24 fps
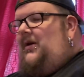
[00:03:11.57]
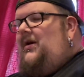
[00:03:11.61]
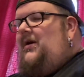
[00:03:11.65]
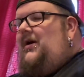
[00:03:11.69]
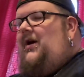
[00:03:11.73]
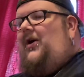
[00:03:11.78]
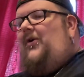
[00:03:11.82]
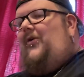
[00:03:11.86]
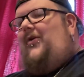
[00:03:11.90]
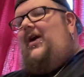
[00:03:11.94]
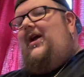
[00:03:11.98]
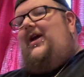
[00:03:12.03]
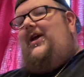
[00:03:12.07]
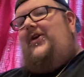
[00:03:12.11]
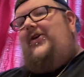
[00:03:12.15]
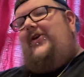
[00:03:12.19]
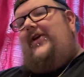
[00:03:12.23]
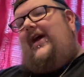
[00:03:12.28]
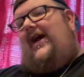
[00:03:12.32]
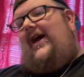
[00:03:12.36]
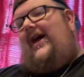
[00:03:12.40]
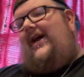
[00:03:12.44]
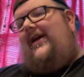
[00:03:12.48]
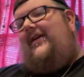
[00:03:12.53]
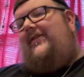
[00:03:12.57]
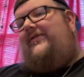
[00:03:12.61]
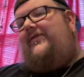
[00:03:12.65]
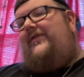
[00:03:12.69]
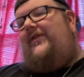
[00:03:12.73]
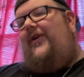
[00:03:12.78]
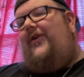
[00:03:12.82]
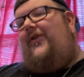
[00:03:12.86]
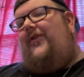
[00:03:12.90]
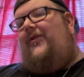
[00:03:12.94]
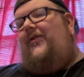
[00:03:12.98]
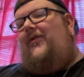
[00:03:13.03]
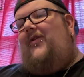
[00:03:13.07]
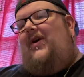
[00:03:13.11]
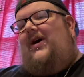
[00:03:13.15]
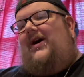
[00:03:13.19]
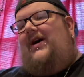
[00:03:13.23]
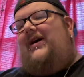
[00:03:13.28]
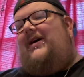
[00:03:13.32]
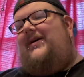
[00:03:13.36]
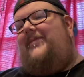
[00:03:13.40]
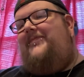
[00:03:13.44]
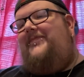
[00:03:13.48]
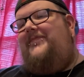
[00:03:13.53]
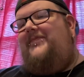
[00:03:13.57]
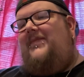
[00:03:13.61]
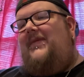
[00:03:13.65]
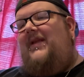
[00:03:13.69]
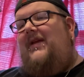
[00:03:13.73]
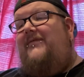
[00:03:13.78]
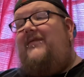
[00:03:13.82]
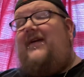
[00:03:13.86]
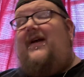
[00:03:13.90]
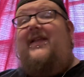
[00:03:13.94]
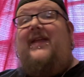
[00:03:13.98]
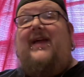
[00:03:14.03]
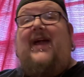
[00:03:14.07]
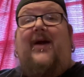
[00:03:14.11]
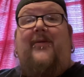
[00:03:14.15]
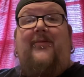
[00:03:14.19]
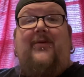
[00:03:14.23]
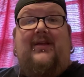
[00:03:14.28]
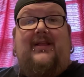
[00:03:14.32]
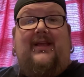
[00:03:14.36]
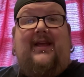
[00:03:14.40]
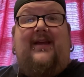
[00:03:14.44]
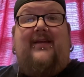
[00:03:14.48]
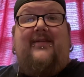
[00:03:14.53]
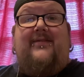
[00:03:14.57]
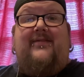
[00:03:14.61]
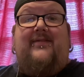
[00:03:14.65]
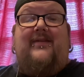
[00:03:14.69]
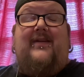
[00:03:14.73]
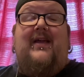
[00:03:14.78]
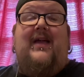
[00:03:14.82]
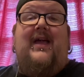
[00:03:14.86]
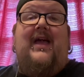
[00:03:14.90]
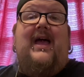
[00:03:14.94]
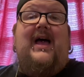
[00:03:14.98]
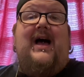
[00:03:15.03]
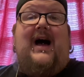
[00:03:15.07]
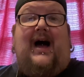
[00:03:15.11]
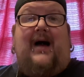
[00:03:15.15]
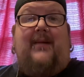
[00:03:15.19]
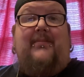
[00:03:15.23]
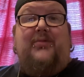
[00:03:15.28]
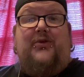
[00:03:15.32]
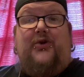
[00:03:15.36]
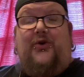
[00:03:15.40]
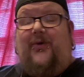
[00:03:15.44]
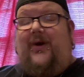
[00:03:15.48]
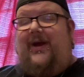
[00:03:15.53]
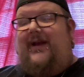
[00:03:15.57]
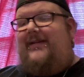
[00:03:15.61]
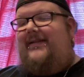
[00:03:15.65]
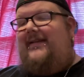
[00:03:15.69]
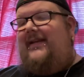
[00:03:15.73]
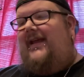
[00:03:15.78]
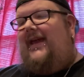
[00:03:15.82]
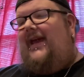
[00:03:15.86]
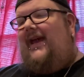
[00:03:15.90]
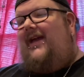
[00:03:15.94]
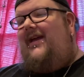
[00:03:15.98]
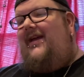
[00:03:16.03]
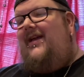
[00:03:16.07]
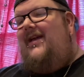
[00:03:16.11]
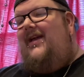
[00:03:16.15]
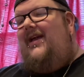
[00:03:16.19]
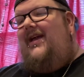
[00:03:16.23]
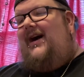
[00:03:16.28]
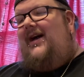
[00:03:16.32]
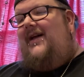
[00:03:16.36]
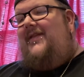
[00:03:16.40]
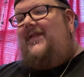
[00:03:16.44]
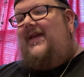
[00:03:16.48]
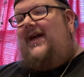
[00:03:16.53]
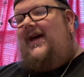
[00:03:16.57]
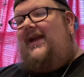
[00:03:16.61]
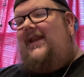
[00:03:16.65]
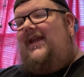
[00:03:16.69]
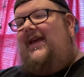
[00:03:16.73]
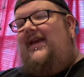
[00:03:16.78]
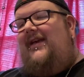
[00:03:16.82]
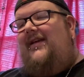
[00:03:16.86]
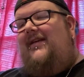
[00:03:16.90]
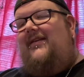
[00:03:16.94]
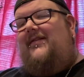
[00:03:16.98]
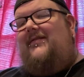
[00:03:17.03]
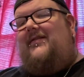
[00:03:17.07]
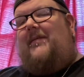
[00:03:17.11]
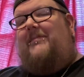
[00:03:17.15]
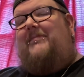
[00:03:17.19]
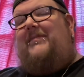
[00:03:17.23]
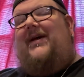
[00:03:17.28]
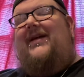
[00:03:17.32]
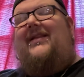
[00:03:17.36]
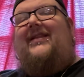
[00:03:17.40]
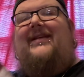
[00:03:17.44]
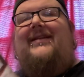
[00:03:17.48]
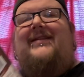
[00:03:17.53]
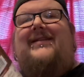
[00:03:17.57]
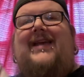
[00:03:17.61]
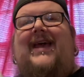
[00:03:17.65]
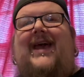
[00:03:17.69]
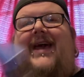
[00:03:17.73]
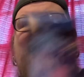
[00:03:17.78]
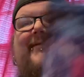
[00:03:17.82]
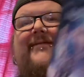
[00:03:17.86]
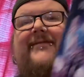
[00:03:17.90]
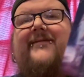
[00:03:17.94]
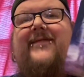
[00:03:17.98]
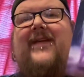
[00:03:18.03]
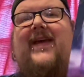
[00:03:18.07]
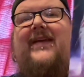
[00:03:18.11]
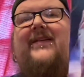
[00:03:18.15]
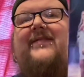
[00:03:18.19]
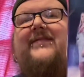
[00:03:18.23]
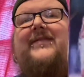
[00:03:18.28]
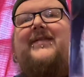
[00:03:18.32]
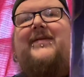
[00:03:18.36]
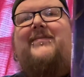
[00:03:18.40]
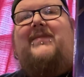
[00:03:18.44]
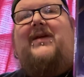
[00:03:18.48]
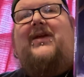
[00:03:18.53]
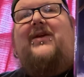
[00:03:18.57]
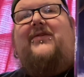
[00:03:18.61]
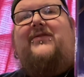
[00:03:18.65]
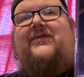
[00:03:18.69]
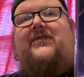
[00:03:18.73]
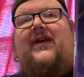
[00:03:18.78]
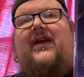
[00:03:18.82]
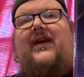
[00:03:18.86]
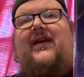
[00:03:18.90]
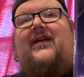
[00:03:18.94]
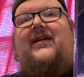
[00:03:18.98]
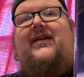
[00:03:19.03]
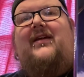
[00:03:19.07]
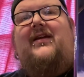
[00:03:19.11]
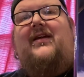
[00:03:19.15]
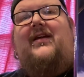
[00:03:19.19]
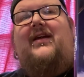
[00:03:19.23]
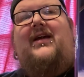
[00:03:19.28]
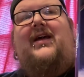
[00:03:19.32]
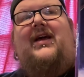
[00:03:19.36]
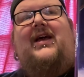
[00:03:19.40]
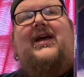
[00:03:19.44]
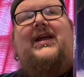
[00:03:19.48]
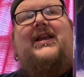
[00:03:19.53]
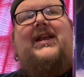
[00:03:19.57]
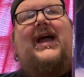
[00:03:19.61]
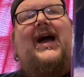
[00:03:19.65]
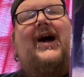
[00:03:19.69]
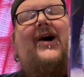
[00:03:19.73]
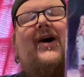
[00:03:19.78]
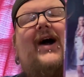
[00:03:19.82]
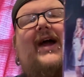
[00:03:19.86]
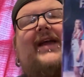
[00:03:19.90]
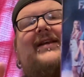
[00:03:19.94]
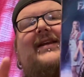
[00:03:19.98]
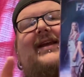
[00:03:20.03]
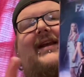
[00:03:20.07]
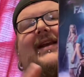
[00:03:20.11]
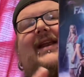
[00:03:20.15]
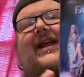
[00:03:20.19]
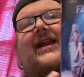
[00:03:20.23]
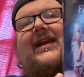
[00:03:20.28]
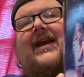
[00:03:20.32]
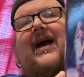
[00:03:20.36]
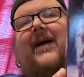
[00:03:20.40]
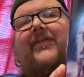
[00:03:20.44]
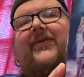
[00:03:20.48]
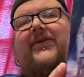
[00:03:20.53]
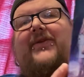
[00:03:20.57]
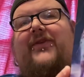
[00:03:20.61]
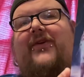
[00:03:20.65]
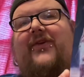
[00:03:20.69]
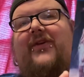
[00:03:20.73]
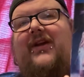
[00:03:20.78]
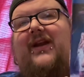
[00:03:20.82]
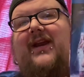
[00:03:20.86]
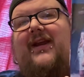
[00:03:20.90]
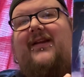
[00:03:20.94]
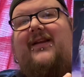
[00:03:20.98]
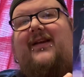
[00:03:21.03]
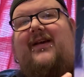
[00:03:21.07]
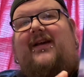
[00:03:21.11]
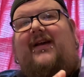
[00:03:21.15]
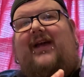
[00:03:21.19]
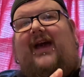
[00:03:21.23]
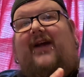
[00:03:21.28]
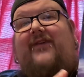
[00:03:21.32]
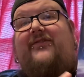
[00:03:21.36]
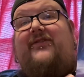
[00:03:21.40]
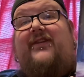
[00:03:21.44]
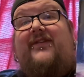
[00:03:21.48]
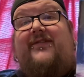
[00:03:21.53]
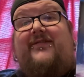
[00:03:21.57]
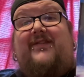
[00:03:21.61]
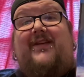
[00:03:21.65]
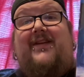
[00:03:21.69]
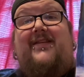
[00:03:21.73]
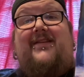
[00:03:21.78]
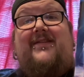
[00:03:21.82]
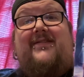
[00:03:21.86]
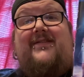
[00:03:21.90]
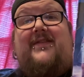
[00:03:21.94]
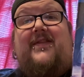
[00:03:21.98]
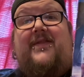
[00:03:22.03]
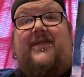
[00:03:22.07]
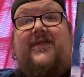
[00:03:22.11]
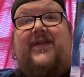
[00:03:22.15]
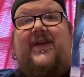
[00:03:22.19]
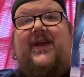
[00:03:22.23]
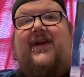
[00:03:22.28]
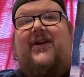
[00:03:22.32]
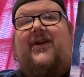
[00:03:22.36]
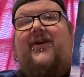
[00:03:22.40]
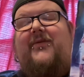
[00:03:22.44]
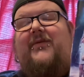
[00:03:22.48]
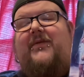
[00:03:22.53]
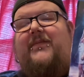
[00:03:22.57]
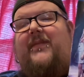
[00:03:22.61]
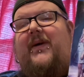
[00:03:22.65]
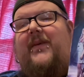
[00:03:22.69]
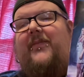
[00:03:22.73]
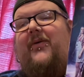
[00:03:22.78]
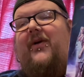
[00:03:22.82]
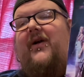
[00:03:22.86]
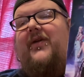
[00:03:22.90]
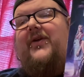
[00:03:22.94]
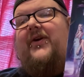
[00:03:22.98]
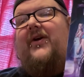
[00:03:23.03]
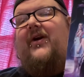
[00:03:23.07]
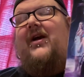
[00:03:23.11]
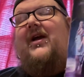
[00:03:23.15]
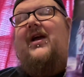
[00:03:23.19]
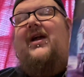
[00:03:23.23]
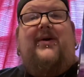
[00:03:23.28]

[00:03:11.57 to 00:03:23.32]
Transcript: All right, you guys, so finally got released on Blu-ray today, and that is Bill and Ted Face the Music. Now, I did get an opportunity to actually see this in theater with my brother.